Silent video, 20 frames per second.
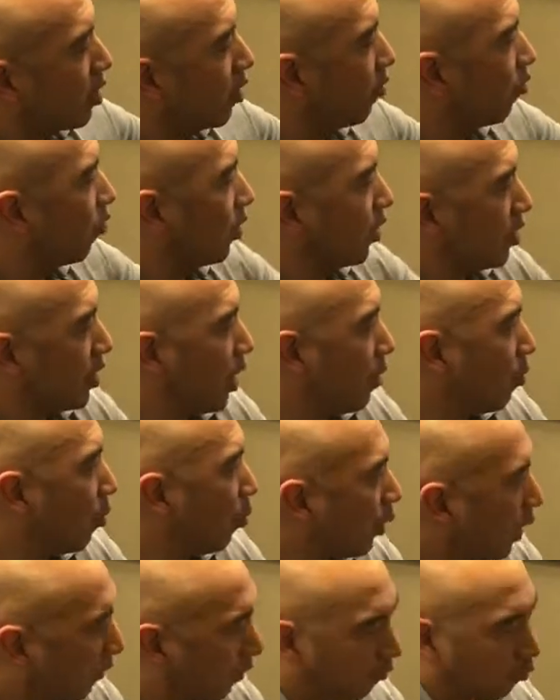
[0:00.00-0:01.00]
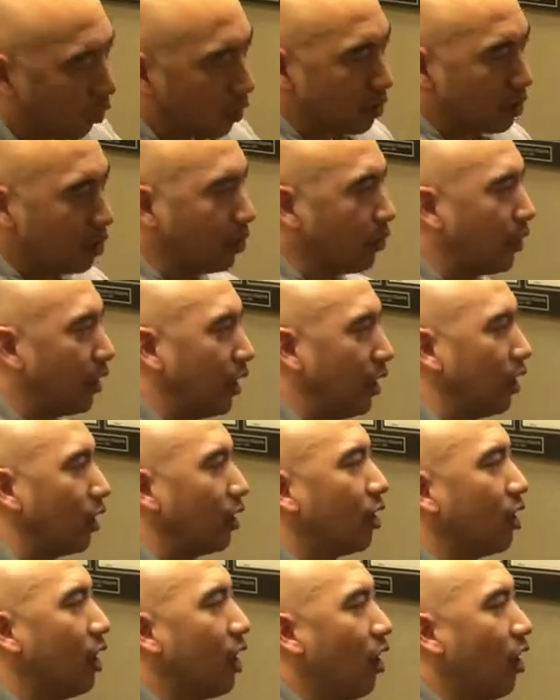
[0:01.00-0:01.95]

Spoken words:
So for example, we have a front tooth here